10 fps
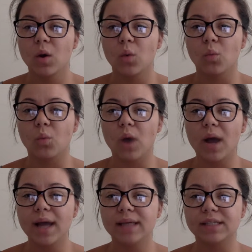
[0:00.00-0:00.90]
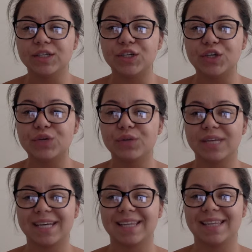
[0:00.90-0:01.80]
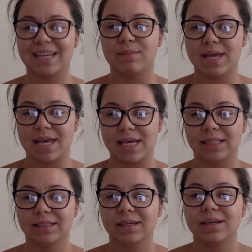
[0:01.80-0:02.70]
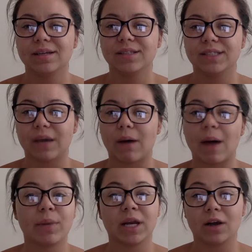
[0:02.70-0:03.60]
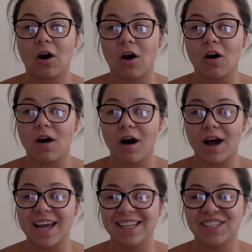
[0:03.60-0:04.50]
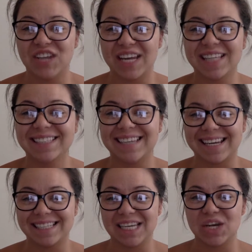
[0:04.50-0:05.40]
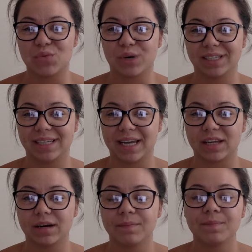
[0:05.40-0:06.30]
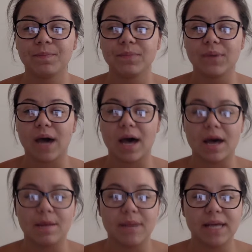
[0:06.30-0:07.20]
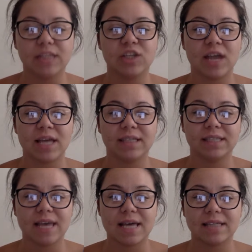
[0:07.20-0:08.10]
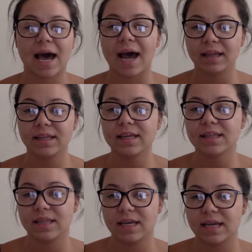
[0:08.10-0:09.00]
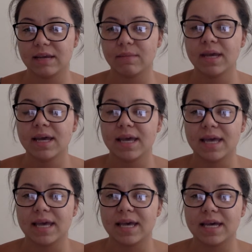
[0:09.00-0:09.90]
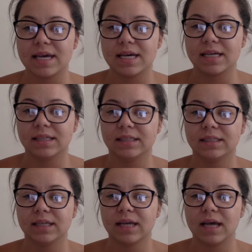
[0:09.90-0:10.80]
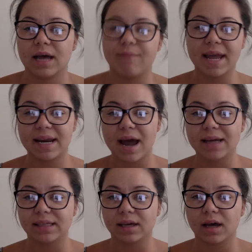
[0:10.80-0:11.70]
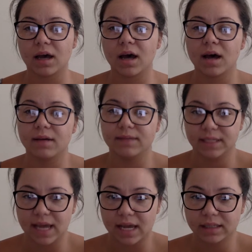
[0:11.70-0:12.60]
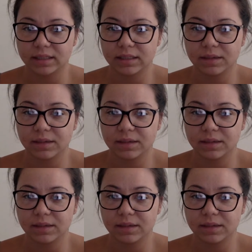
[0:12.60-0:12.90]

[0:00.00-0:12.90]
what do you think theme is? So I'm going to call on Jan and Stacy, who work together. And Jan says, I think theme is a main idea of the text.